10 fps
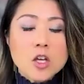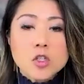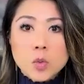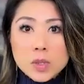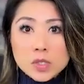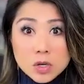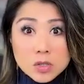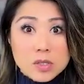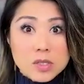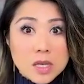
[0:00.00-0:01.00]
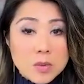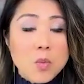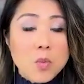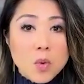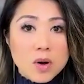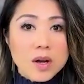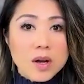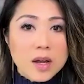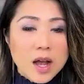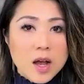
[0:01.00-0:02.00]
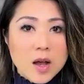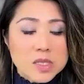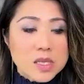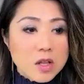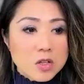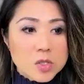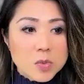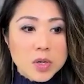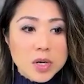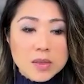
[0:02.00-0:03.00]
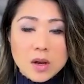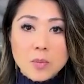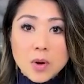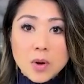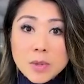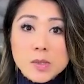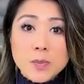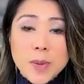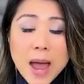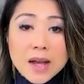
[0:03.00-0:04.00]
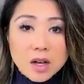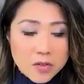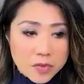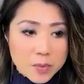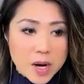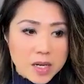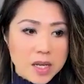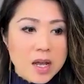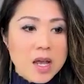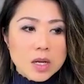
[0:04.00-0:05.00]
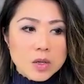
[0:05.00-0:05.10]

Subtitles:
so we start seeing more sellers putting their properties back on the market.